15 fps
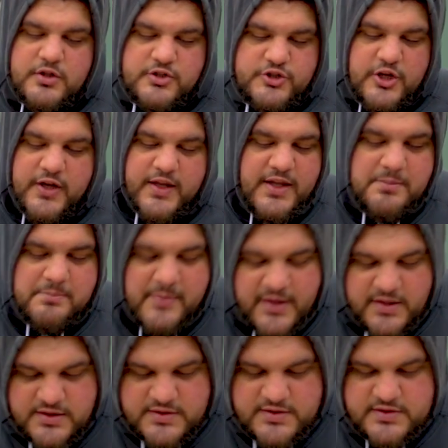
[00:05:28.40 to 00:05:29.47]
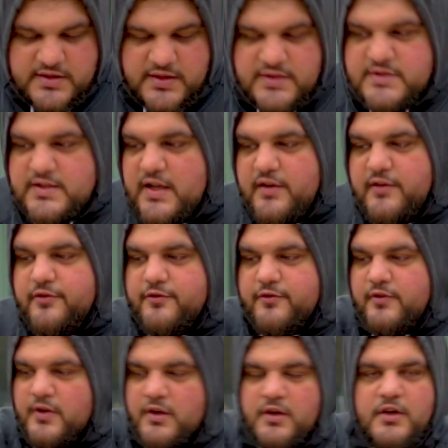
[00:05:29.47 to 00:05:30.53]
turkey mince instead of
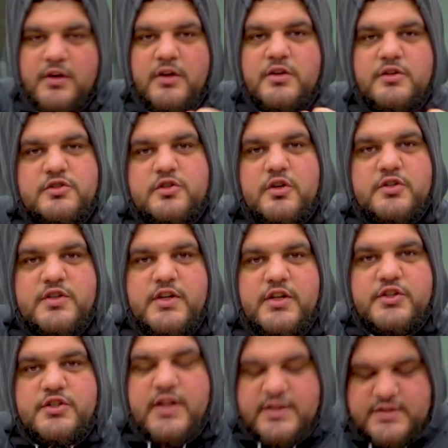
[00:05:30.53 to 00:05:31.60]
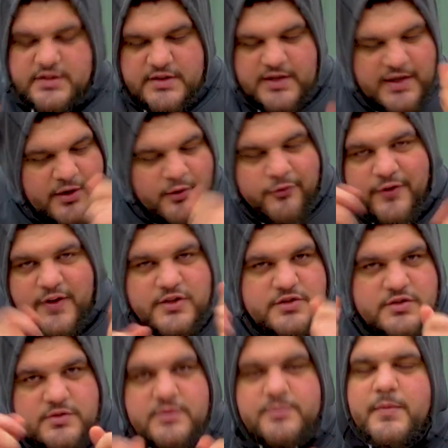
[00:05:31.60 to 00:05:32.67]
sausage. There's little
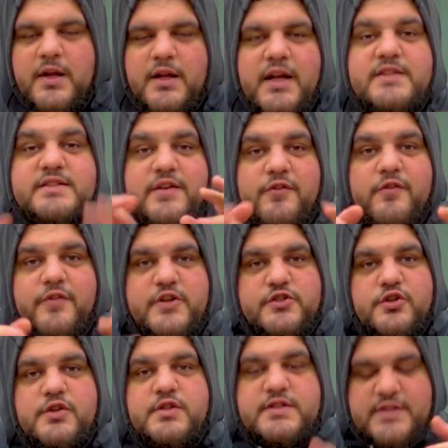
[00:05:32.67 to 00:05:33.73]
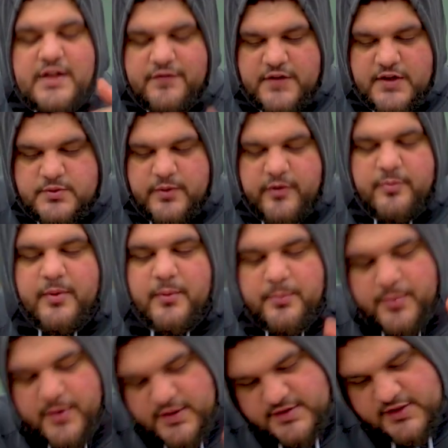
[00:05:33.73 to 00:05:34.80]
things, there's different things you can stuff this with, but
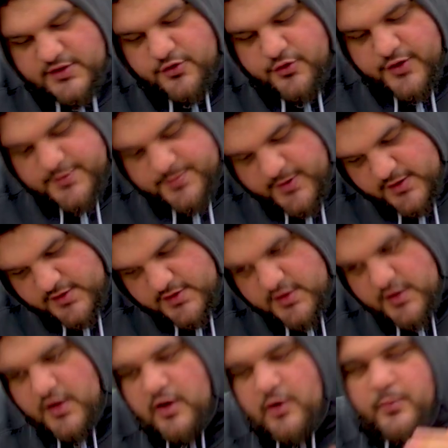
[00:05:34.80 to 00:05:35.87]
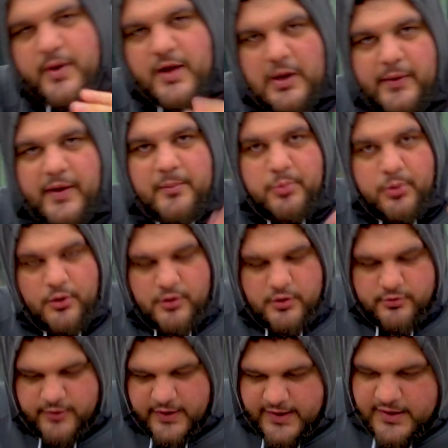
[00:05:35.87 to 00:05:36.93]
because it's Christmas, we're going pork,
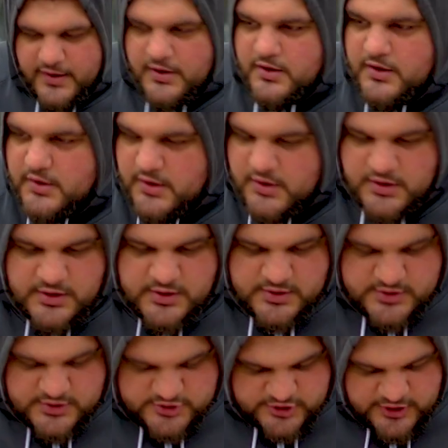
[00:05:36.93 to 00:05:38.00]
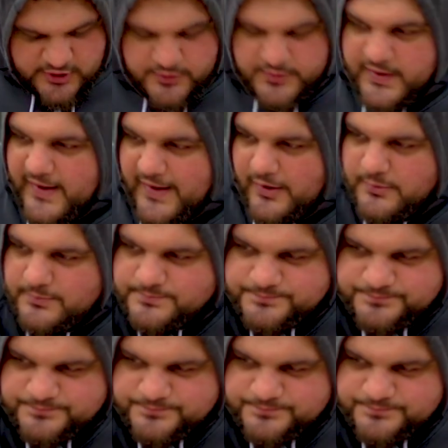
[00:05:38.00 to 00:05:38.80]
right? So now,